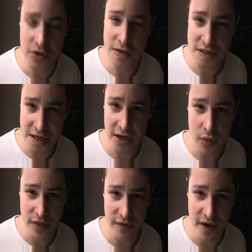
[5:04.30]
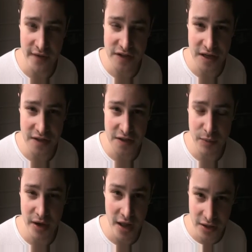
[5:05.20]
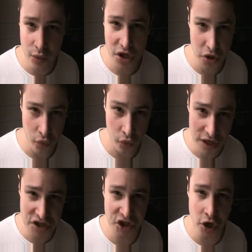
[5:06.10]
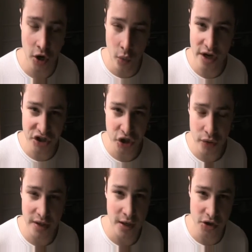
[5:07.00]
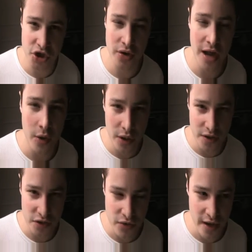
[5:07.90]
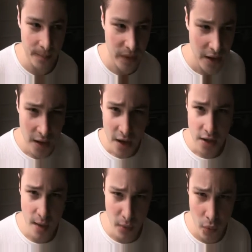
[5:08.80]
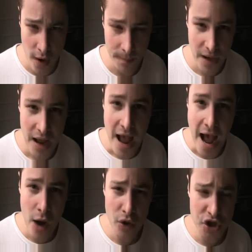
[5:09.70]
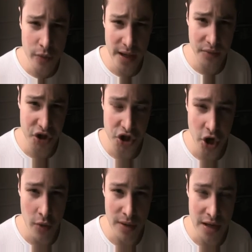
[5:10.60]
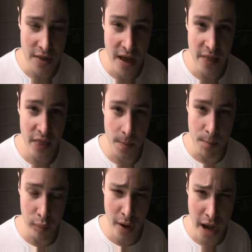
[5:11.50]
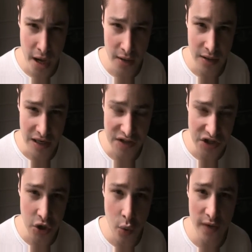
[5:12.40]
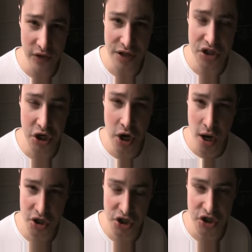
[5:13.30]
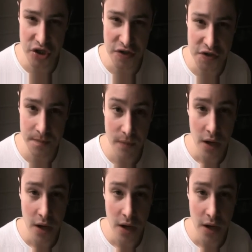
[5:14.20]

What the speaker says: can detect with the five senses, but I think we can reason our way to it, and I'll show you how we can do that. Number one, how would you be able to show me that the brain is equivalent to consciousness?